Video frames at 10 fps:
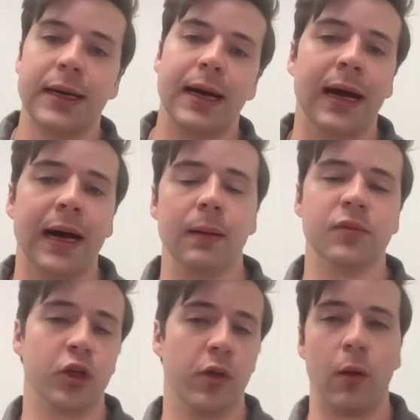um,
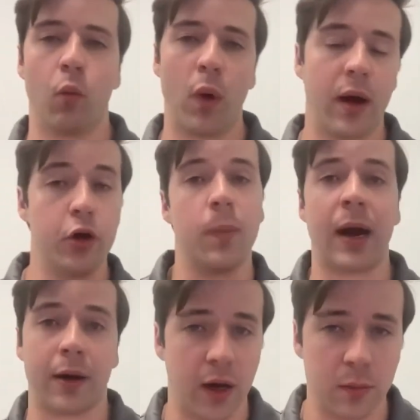so that when a new
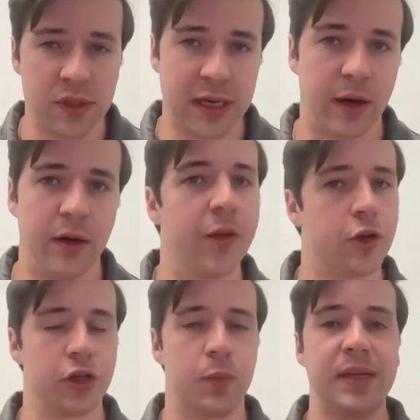buyer comes in, they're
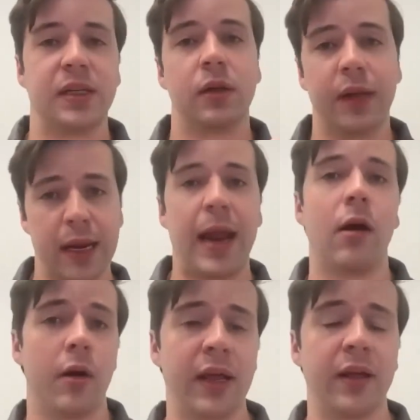just basically
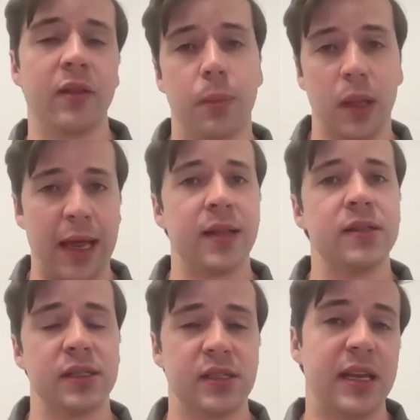inheriting the plans
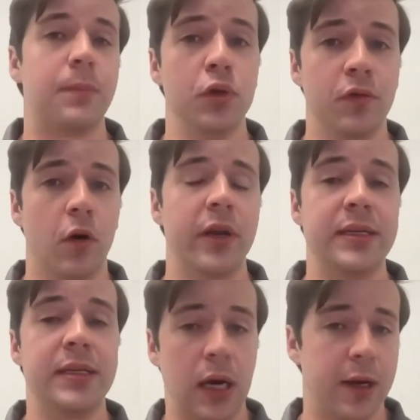and steps you've already
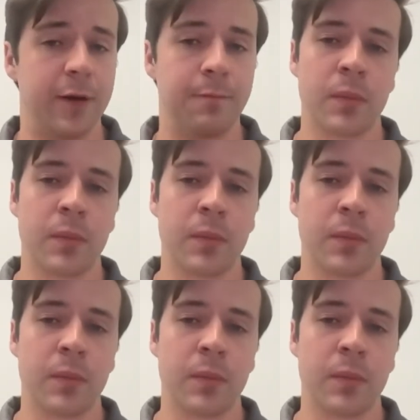done.